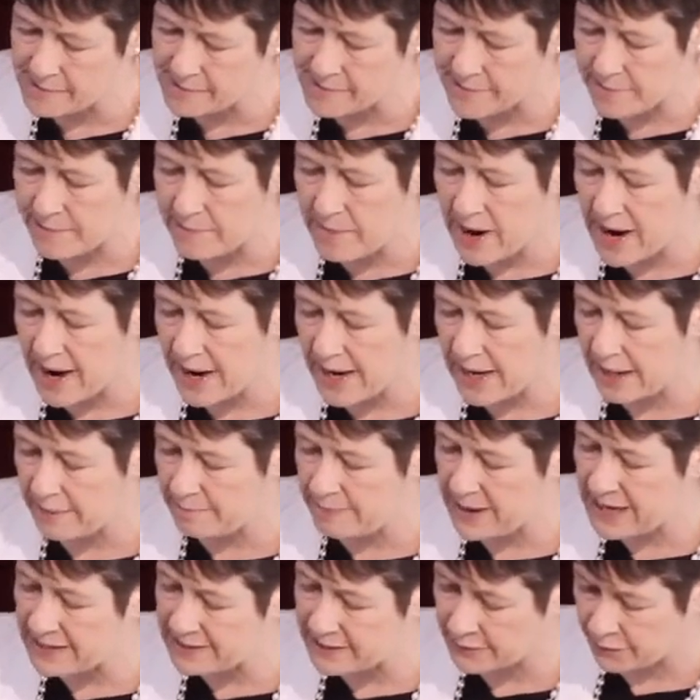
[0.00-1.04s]
My
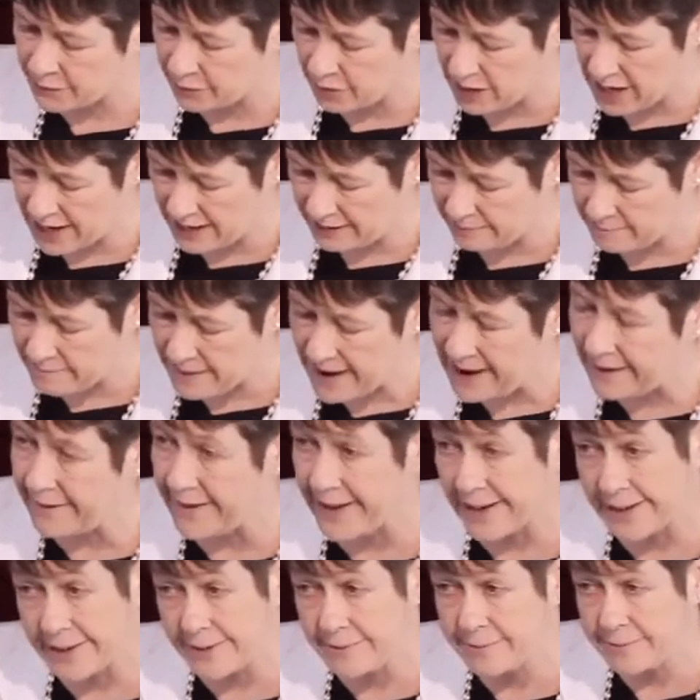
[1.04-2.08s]
best friend,
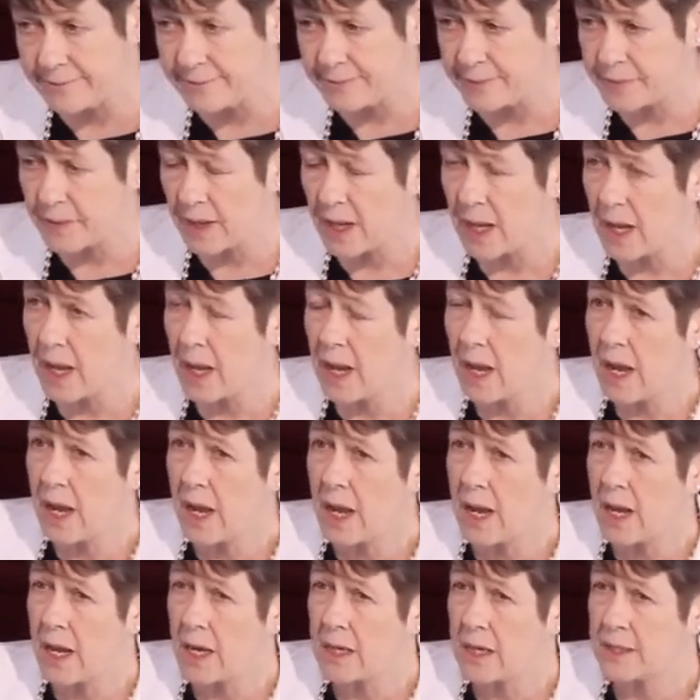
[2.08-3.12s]
Marion,
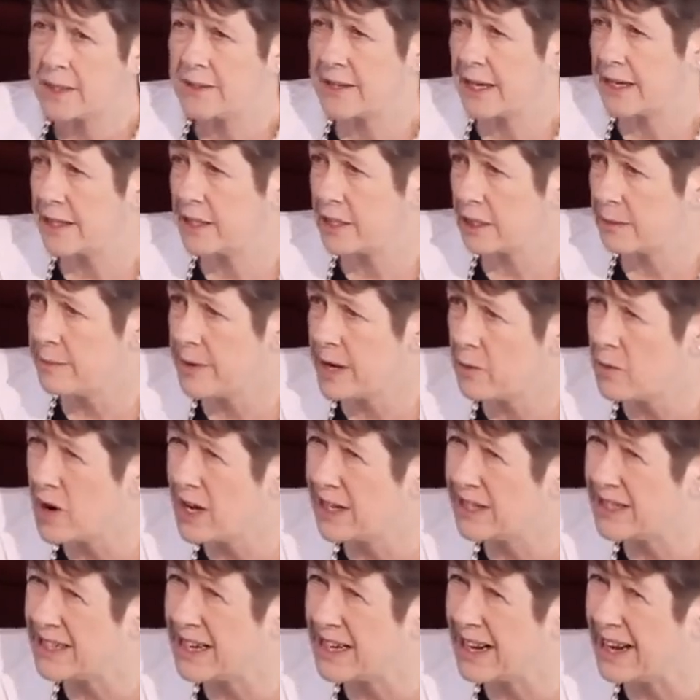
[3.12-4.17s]
said to me
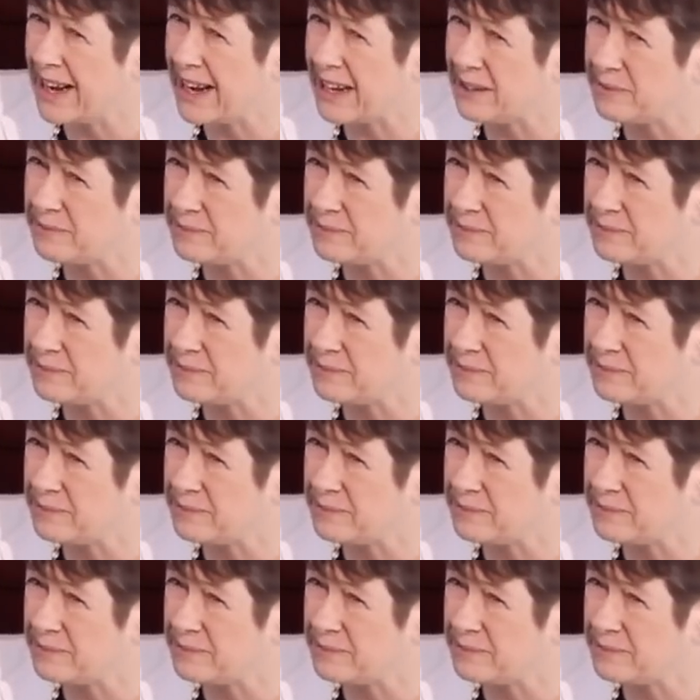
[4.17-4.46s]
one day,